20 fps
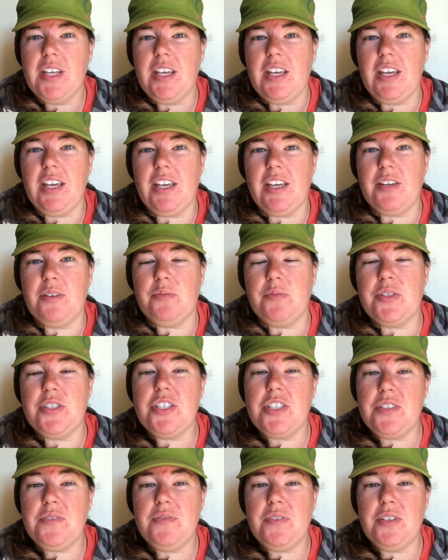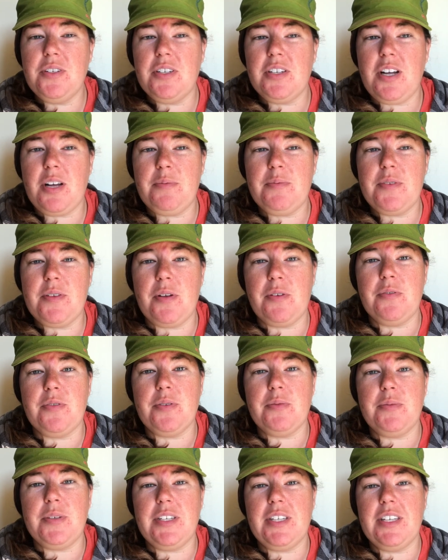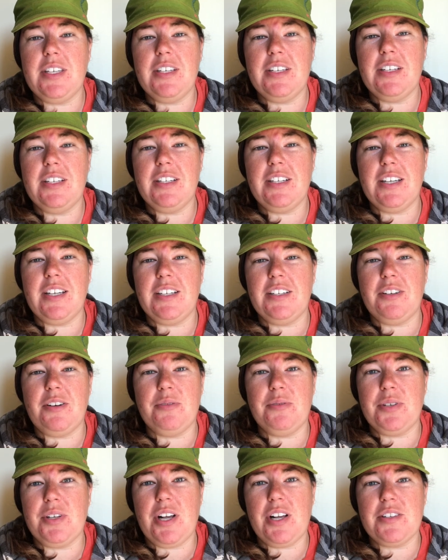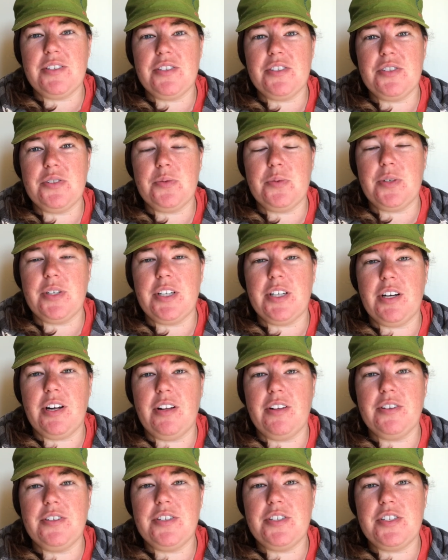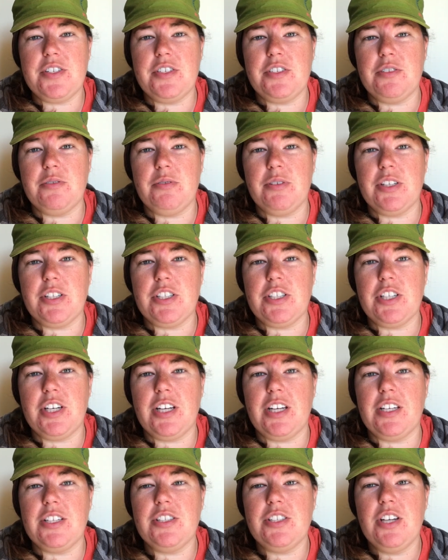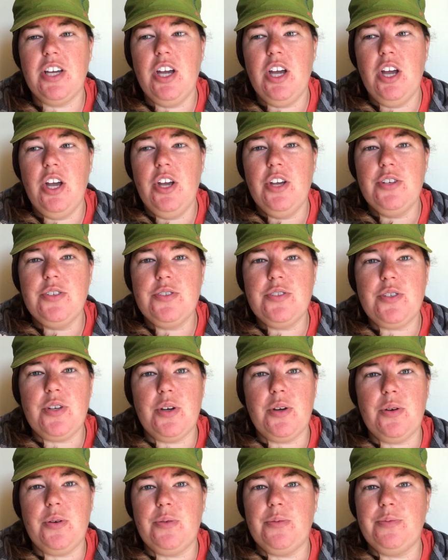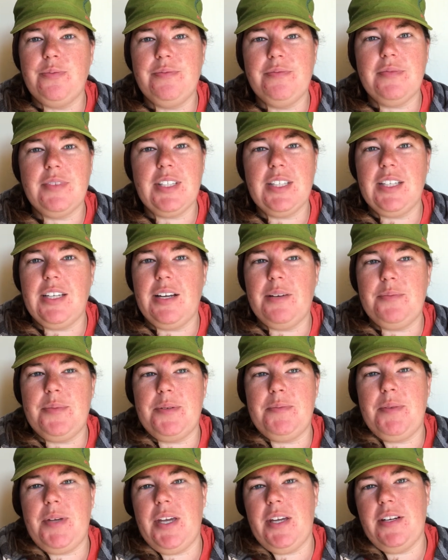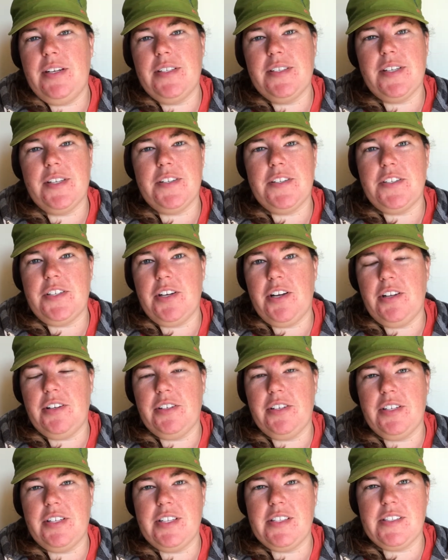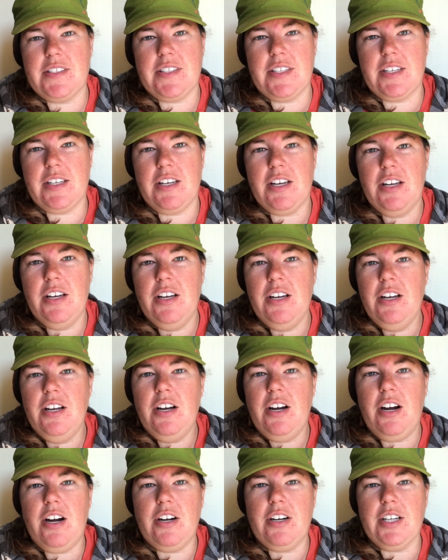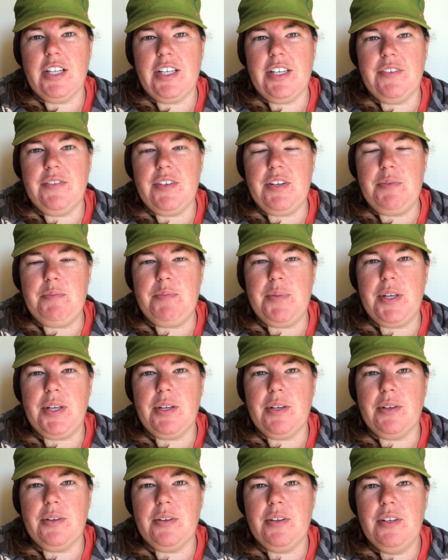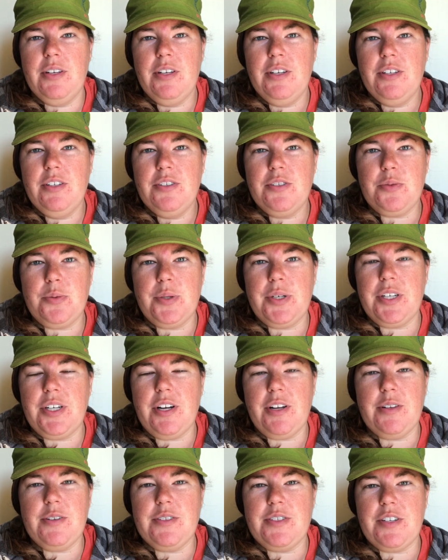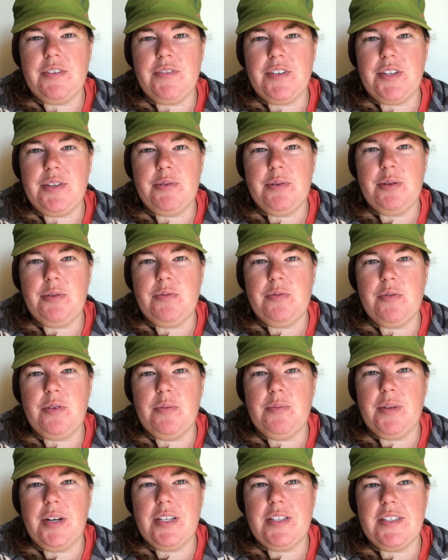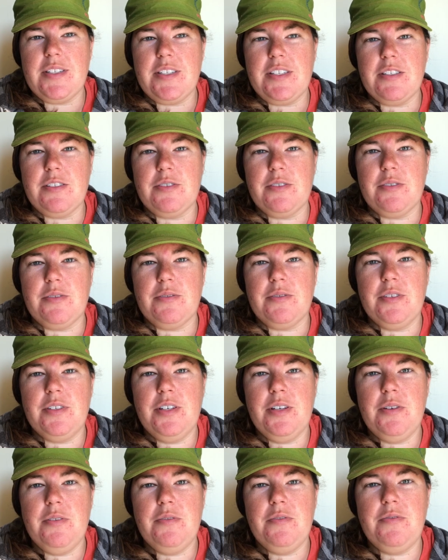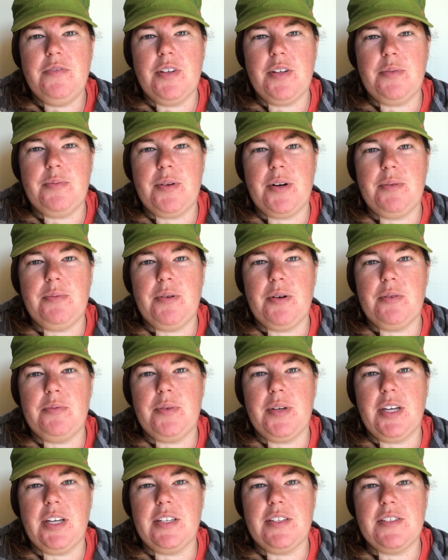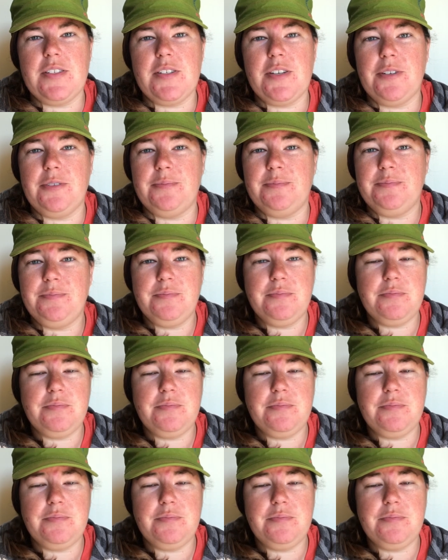And we just filled it up over the weekend, and it only cost us $20 to do an exchange. So, I mean, pennies on the dollar, that's like hardly even a bill. $20 every 3 to 4 months to fill up our propane. So,